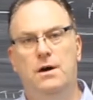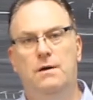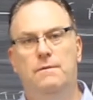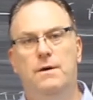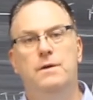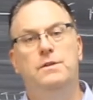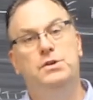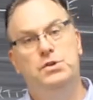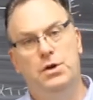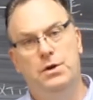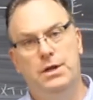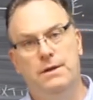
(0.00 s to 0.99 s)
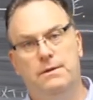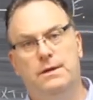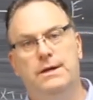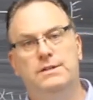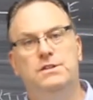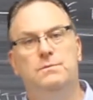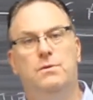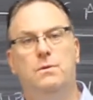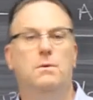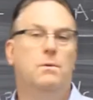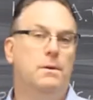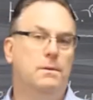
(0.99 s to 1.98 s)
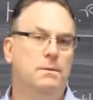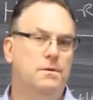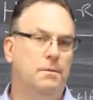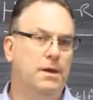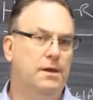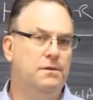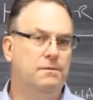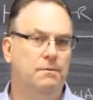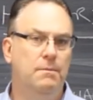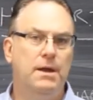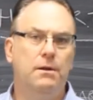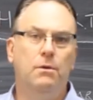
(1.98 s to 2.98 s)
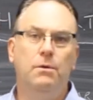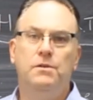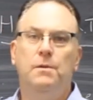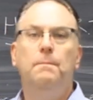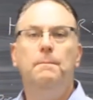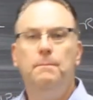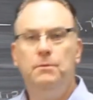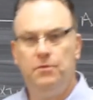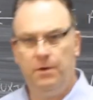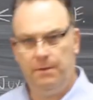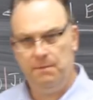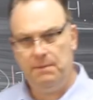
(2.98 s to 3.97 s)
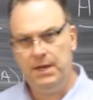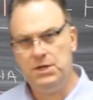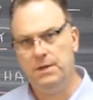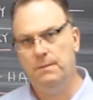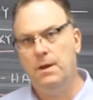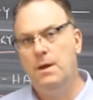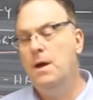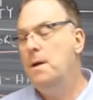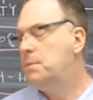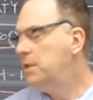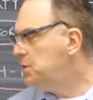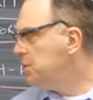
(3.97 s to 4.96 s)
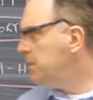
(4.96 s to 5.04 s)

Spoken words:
of the journey of the customer, or in some cases in medical, it's the journey of a patient. But the